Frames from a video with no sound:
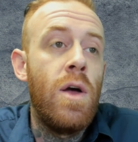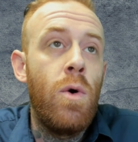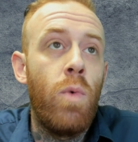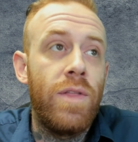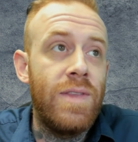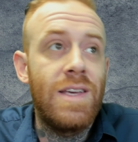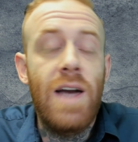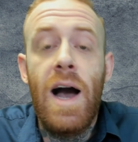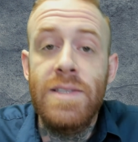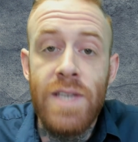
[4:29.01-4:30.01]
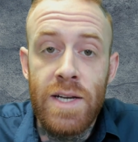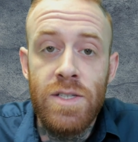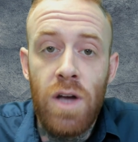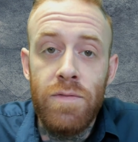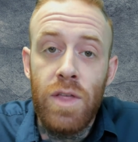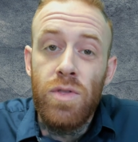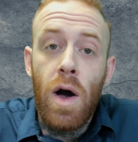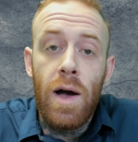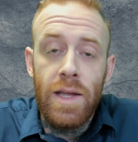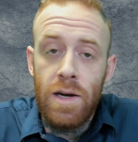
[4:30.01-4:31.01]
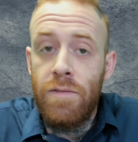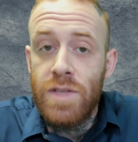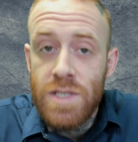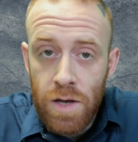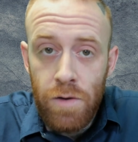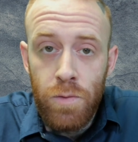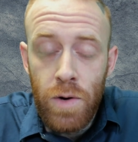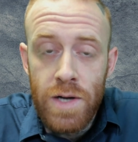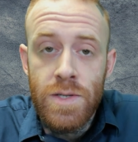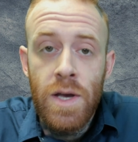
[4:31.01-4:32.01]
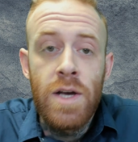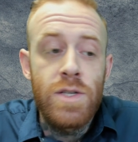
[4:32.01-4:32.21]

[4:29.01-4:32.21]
what the context of the thought in and of itself was.